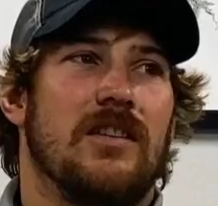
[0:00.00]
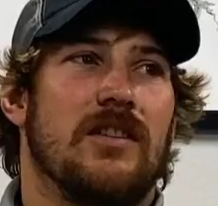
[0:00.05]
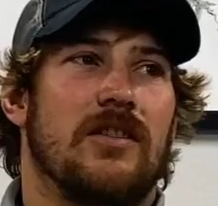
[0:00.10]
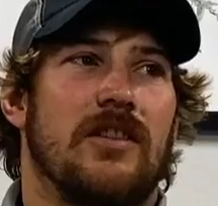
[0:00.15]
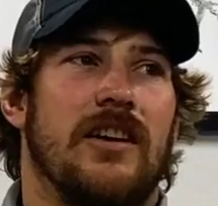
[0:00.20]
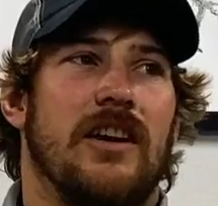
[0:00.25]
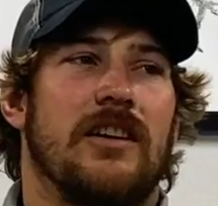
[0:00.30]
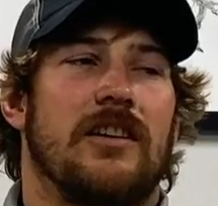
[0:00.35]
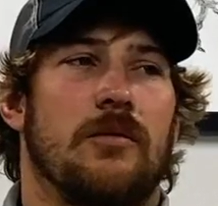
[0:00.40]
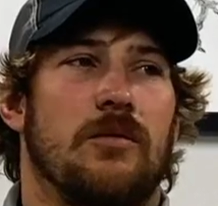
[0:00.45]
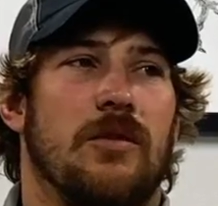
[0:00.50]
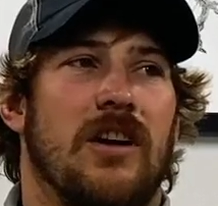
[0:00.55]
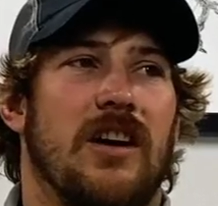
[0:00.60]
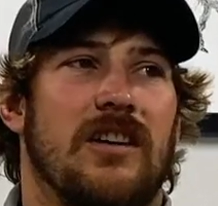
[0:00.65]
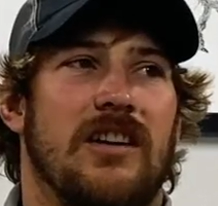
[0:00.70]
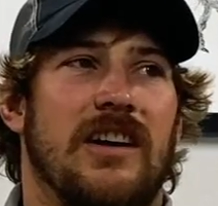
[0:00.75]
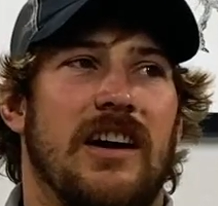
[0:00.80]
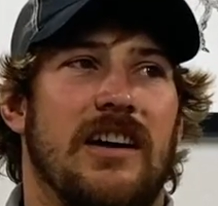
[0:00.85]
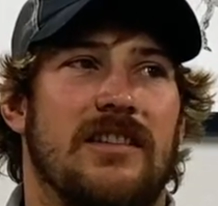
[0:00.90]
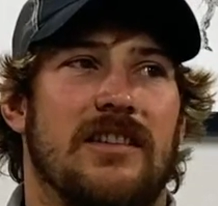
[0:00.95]
So you have to
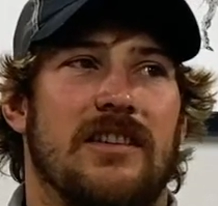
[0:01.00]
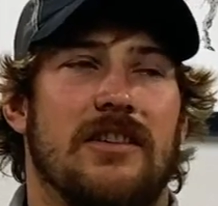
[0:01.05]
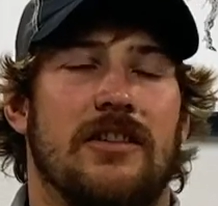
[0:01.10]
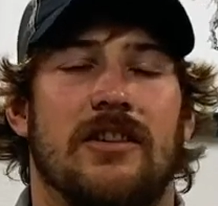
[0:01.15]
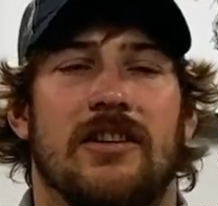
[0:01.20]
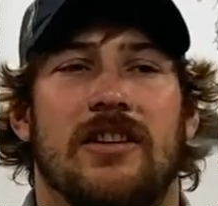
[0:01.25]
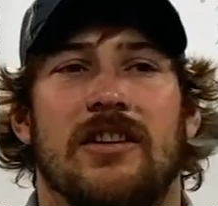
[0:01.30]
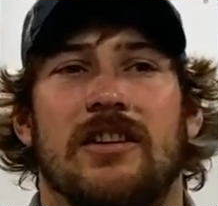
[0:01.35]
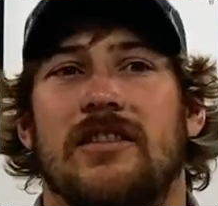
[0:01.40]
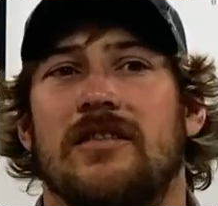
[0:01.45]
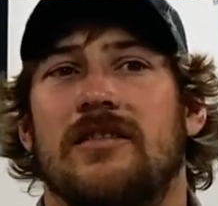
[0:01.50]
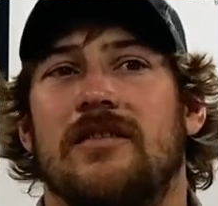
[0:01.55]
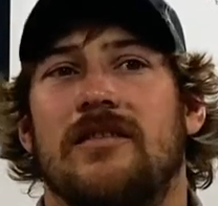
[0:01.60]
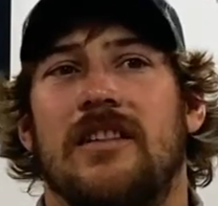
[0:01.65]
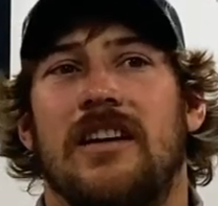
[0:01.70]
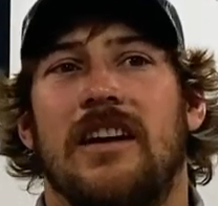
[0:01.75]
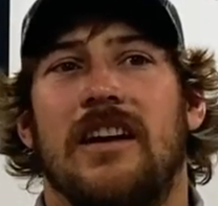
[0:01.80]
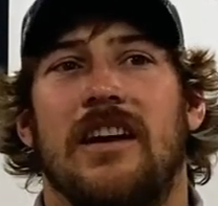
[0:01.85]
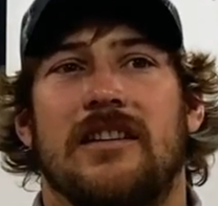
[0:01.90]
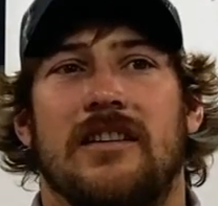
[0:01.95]
broadcast the dirt,
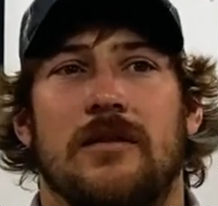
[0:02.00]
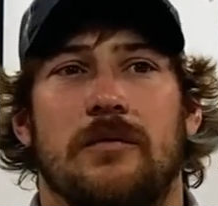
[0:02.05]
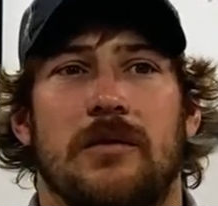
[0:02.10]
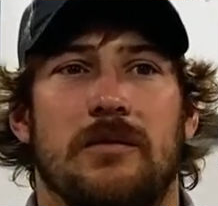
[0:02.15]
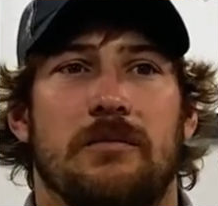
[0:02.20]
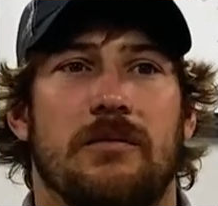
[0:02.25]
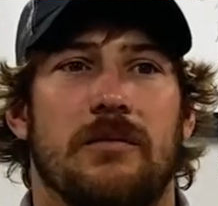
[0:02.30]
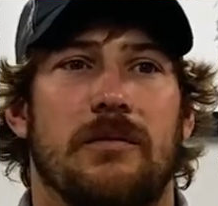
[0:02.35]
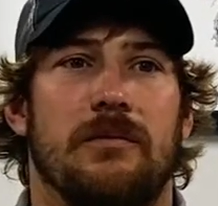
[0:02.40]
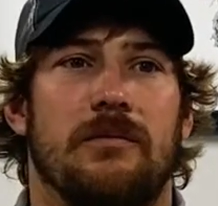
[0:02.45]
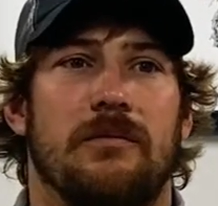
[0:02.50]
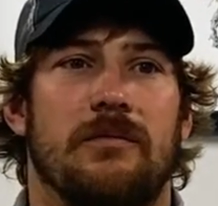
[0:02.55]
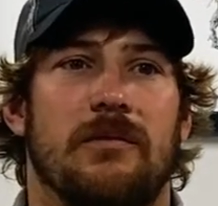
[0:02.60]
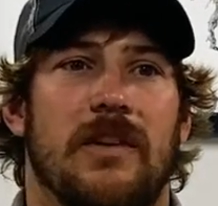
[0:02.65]
has to be